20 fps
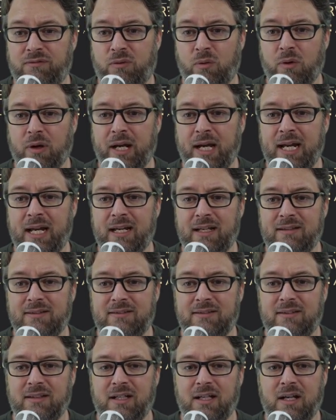
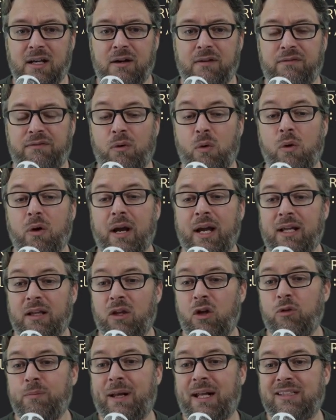4.8s for a
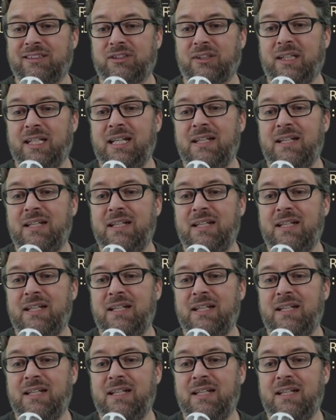load balancer,